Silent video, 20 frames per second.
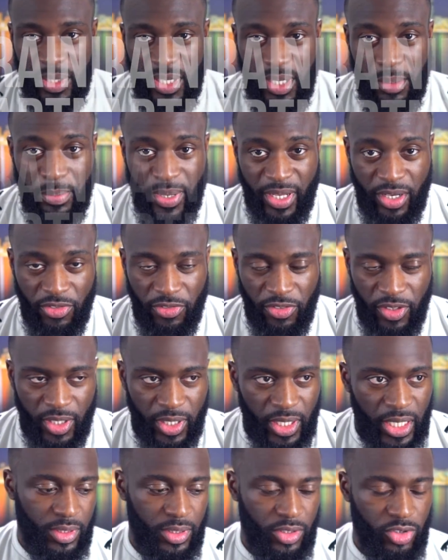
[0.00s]
be a
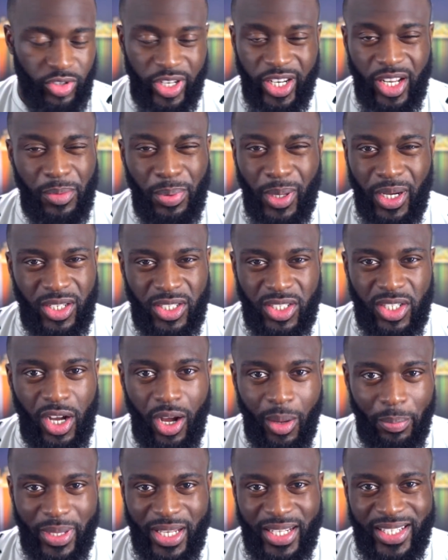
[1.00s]
benefit. Training partners
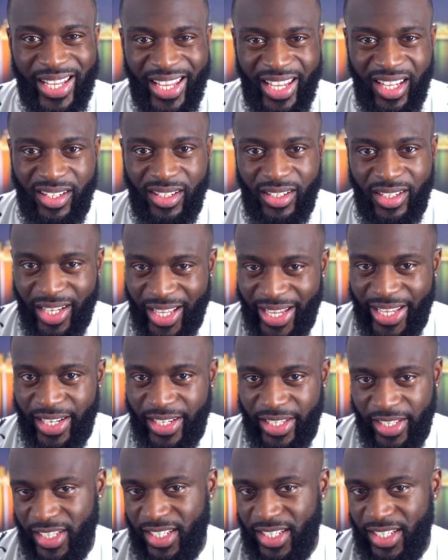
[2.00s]
can't be taken lightly.